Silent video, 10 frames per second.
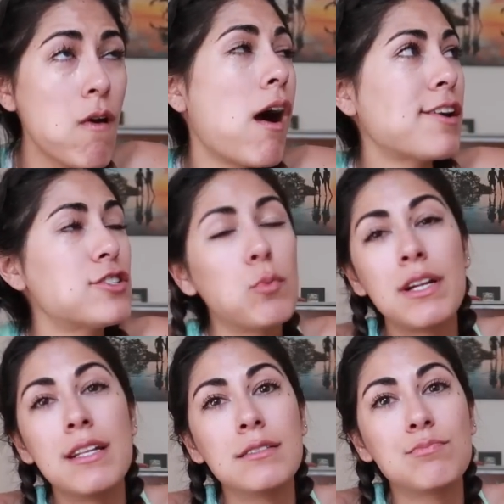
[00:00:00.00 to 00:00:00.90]
I just
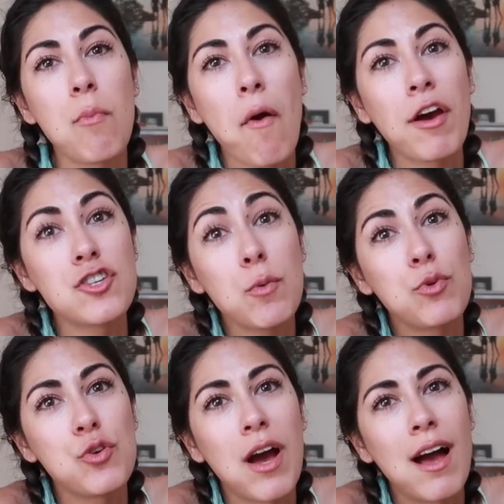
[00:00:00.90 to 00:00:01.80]
wanted to catch up
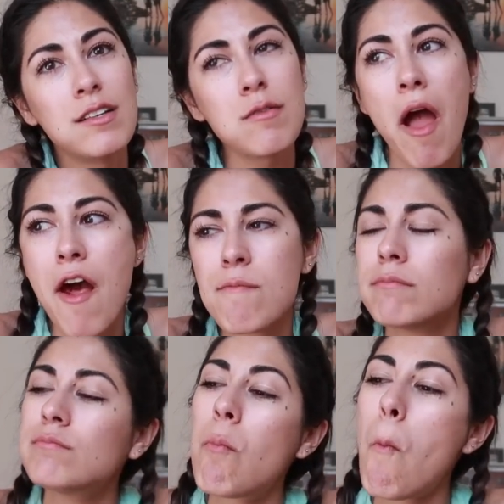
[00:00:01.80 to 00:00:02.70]
with you guys
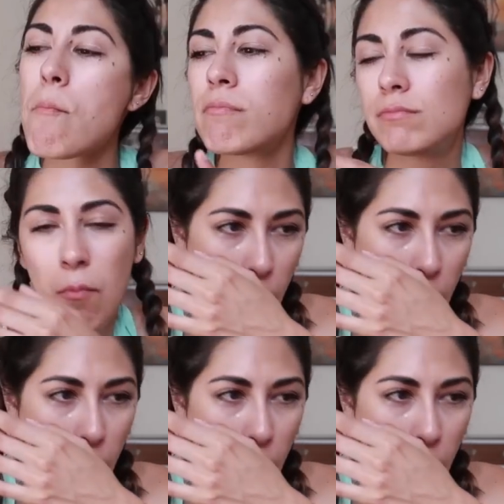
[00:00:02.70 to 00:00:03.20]
and mm,